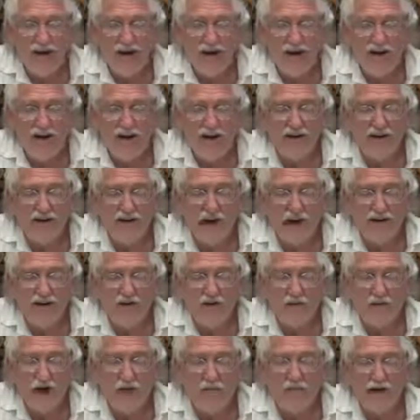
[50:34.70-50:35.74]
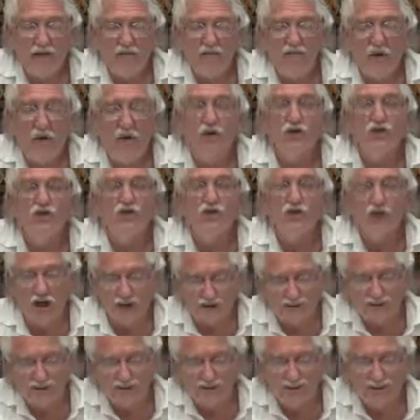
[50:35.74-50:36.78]
Dr. Robert Moose.
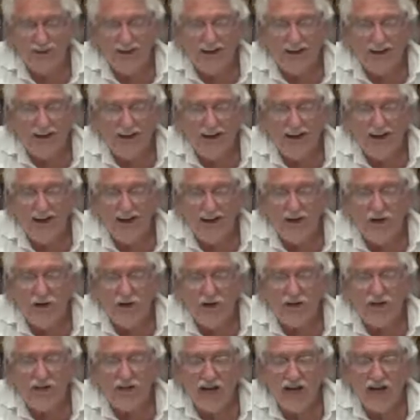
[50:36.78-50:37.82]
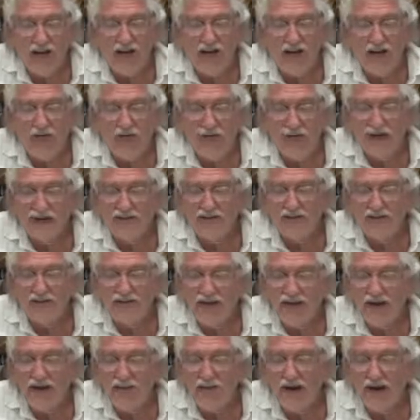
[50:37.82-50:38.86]
First, I wanted to
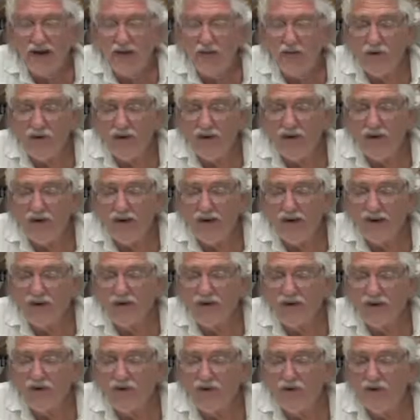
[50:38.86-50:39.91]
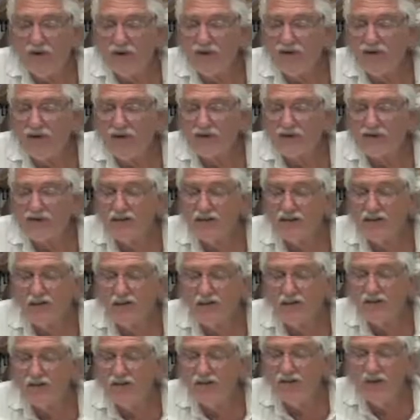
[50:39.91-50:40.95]
say about a wonderful asset you are to this.
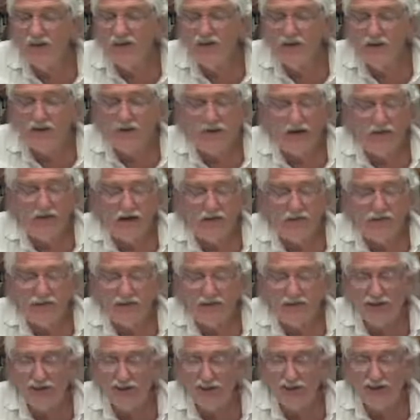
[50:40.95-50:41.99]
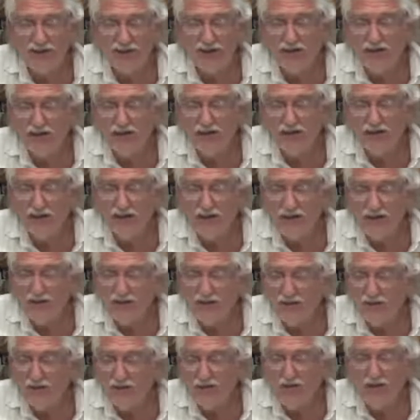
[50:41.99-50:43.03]
Oh, thanks, man. I appreciate that.
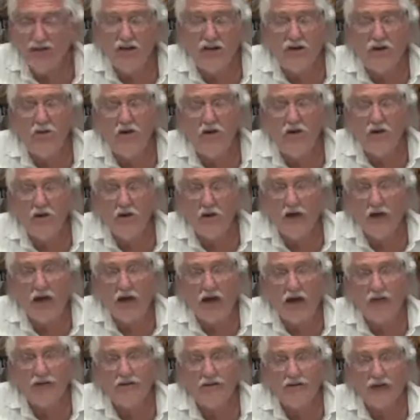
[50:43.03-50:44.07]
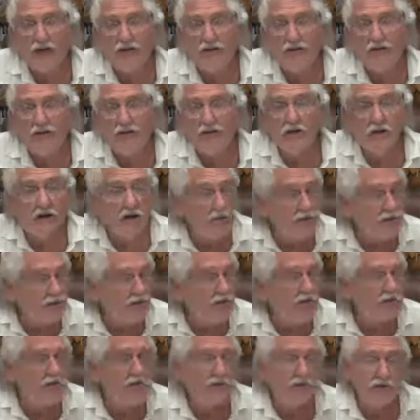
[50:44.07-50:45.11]
Well, you know what? You're all assets. You're all
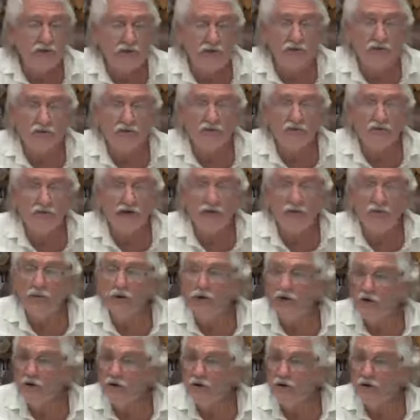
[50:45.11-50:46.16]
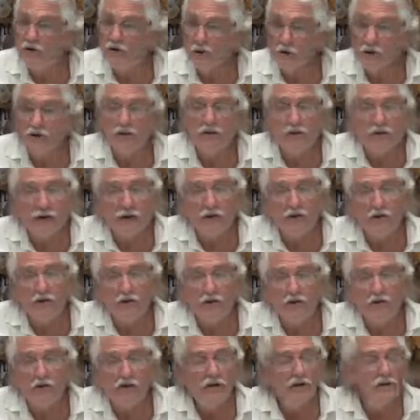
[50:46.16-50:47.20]
beautiful souls, and we all work
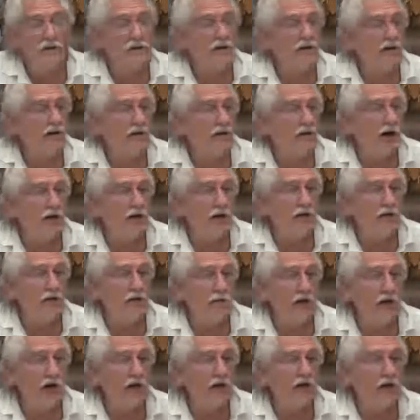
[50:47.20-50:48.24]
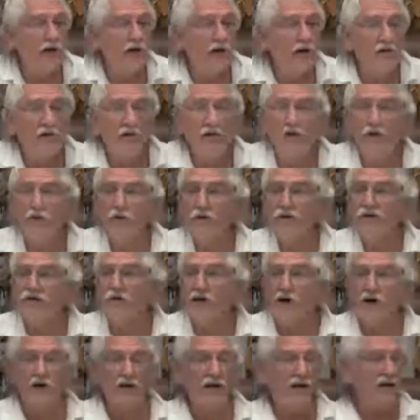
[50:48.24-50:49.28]
together. We get our health back. We
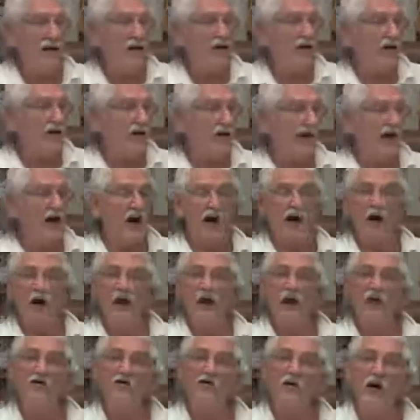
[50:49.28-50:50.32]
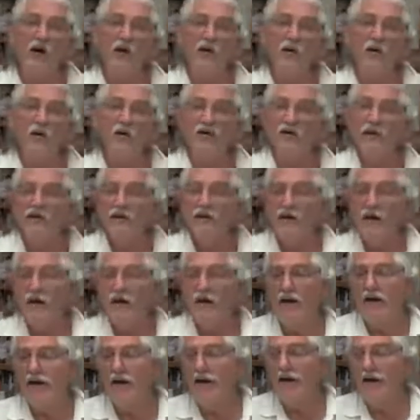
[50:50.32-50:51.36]
start getting our love going,
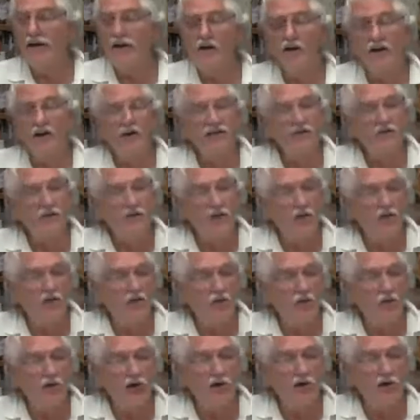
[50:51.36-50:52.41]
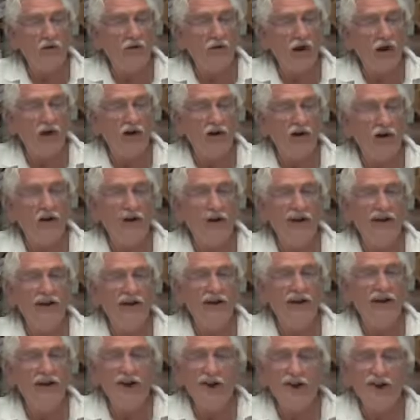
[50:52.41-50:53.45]
and it's great to walk around
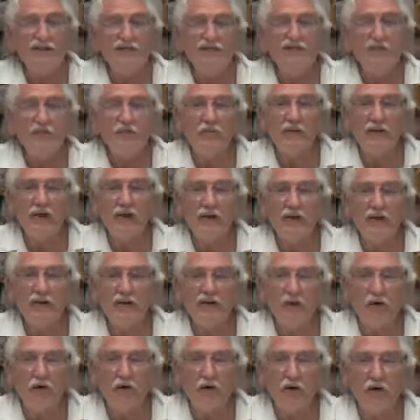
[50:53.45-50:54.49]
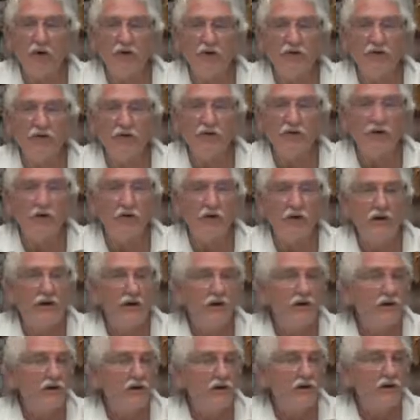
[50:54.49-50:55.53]
and hug someone as opposed to
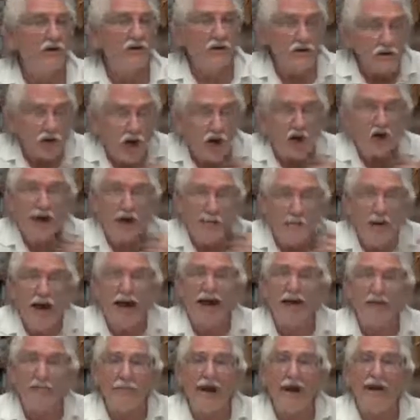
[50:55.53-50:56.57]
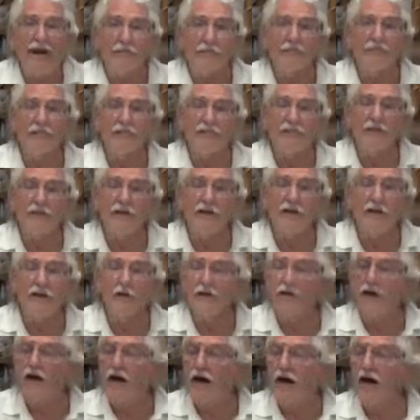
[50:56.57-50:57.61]
talking bad about them. You
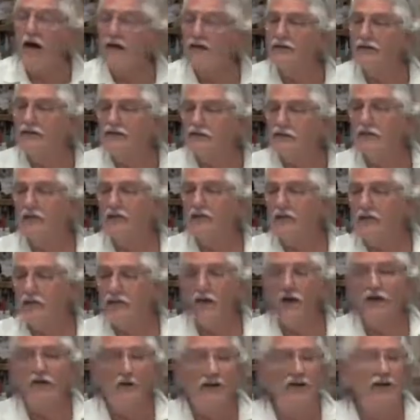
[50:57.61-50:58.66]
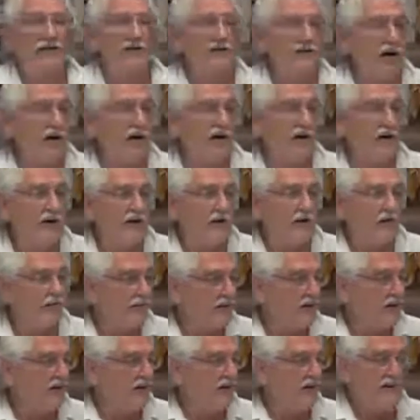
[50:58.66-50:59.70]
know, I just think we all need to start
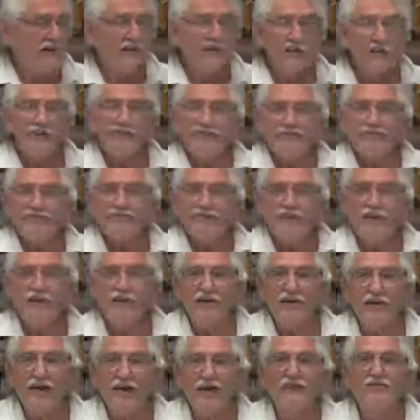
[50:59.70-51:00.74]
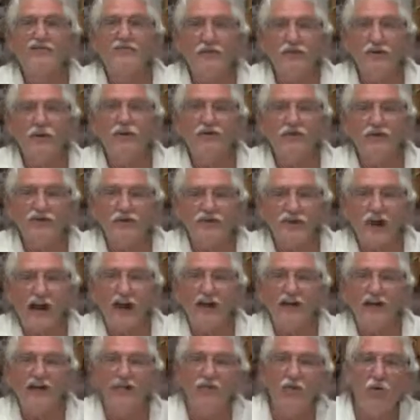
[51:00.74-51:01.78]
being, you know, like spiritual
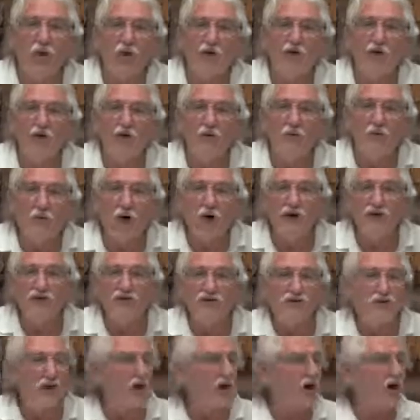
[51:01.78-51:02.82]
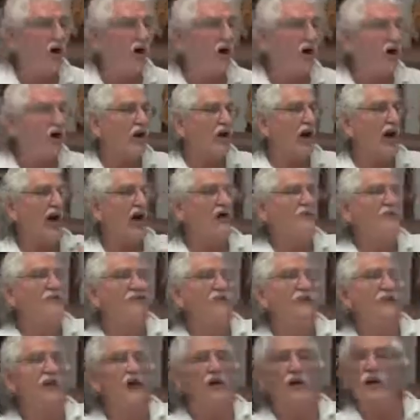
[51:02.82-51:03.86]
giants walking amongst all
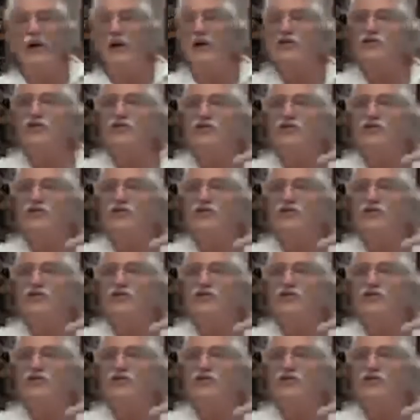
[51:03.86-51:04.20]
life, you know, and